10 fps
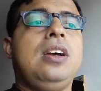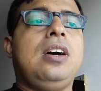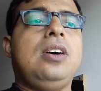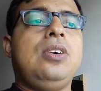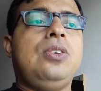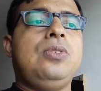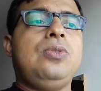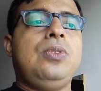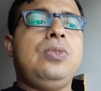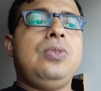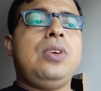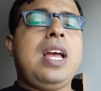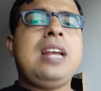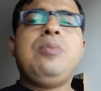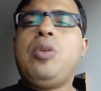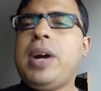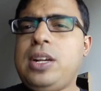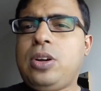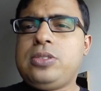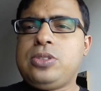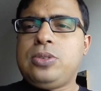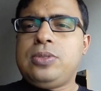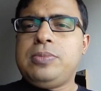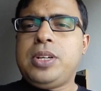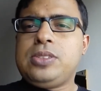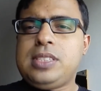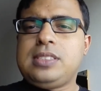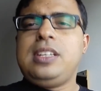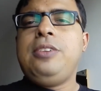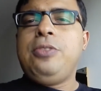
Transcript: and mobile also, because it's